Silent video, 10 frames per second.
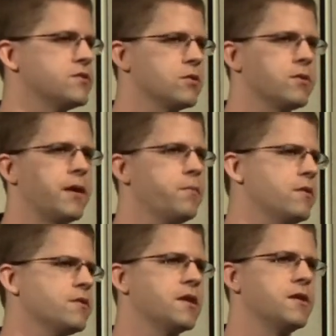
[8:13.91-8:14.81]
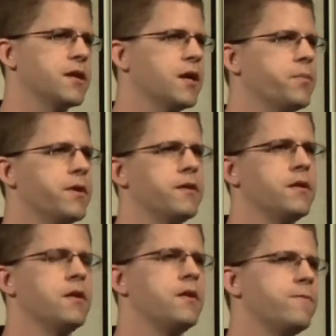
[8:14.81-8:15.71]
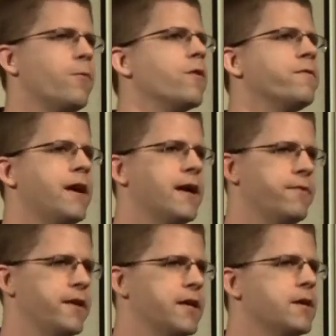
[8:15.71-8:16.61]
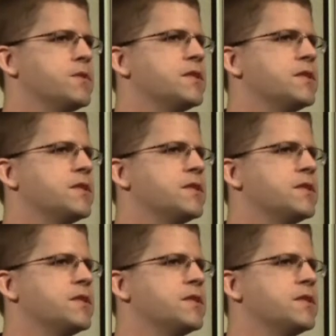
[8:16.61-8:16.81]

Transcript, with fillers: and so that meant getting up at 4 or 5 a.m.